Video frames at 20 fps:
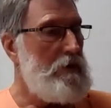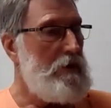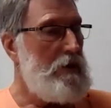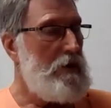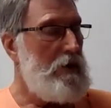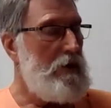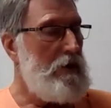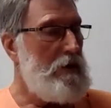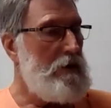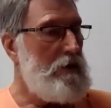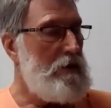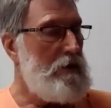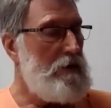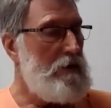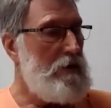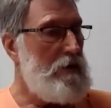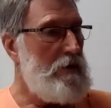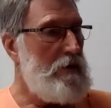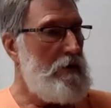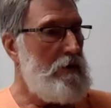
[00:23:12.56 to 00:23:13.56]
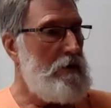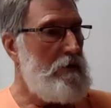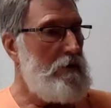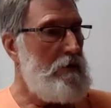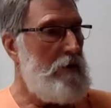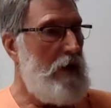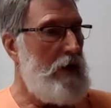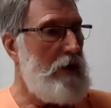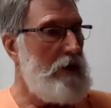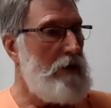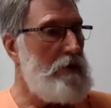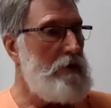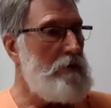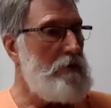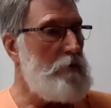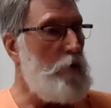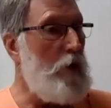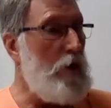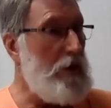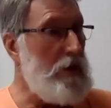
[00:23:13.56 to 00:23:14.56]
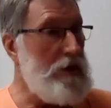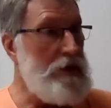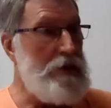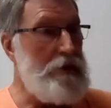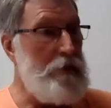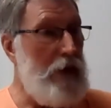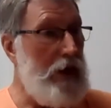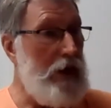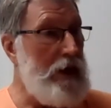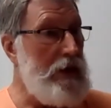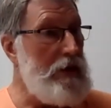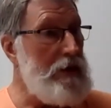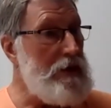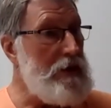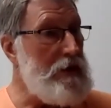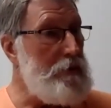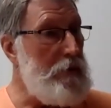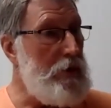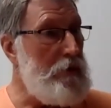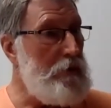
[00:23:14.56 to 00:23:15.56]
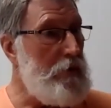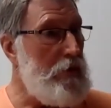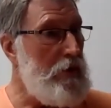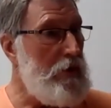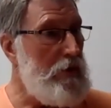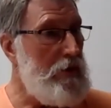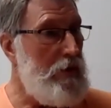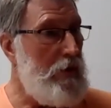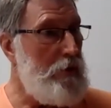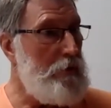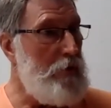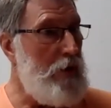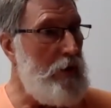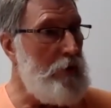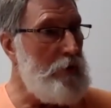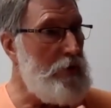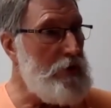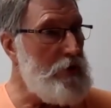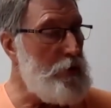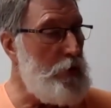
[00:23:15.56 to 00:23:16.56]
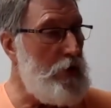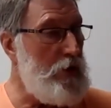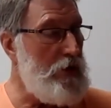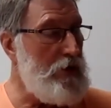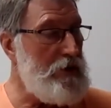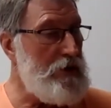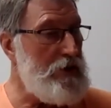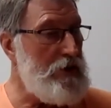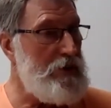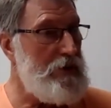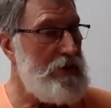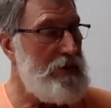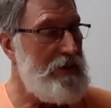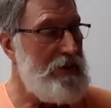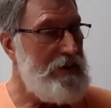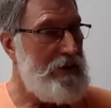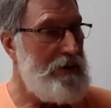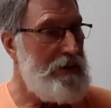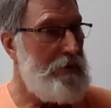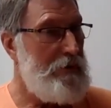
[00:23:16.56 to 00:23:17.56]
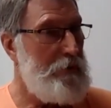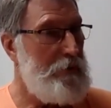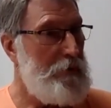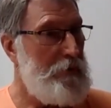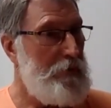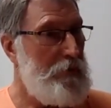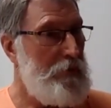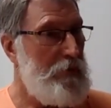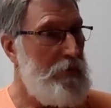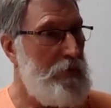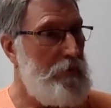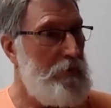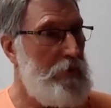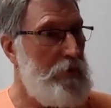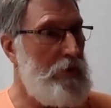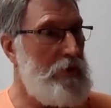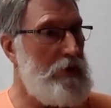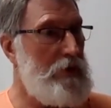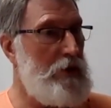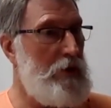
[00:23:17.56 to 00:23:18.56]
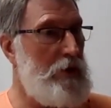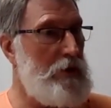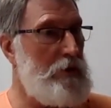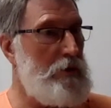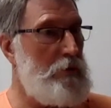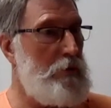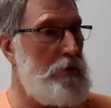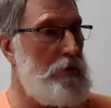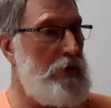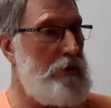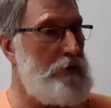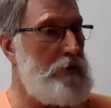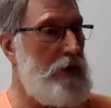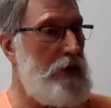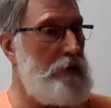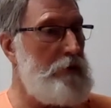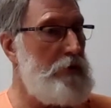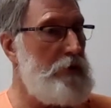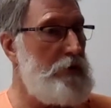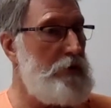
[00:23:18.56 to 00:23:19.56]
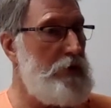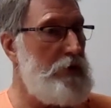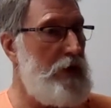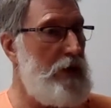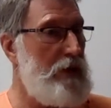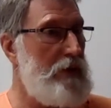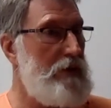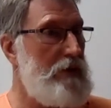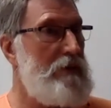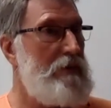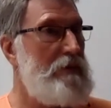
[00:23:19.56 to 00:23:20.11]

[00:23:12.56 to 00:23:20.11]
And what is the mechanism even of how this works? Because the doctor won't have time to do that.